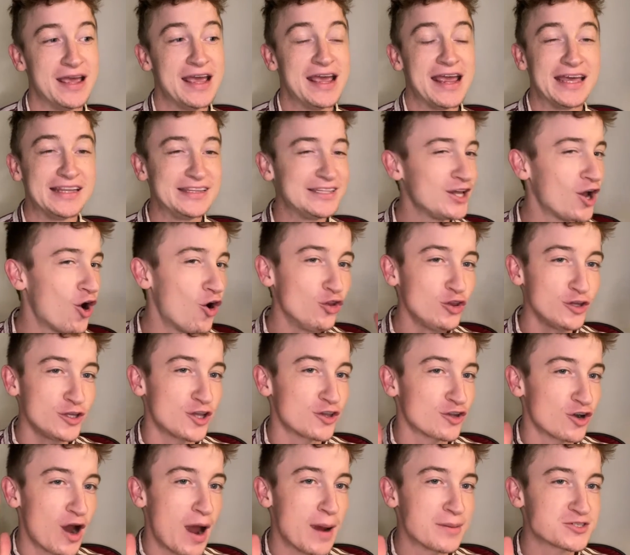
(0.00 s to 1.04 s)
And the only
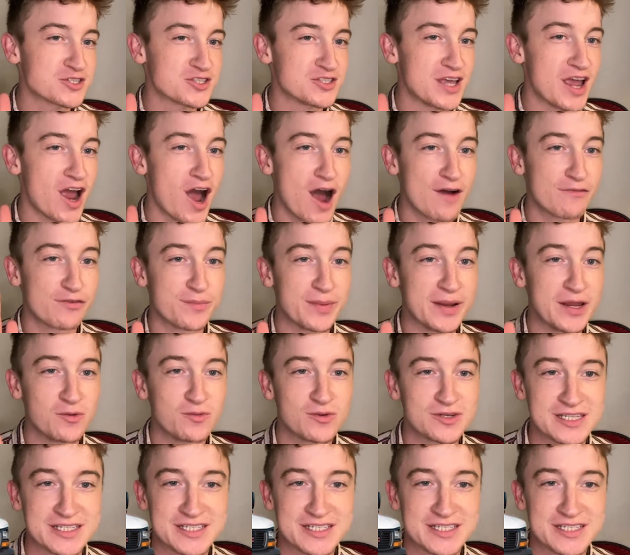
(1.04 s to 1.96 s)
other option they offered me was a